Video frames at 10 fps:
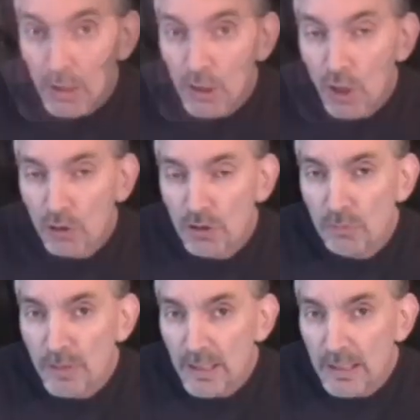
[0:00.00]
There could also
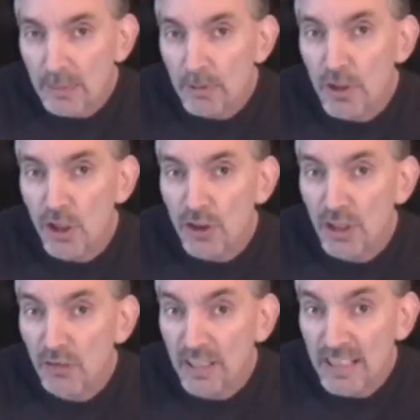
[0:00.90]
be the production of a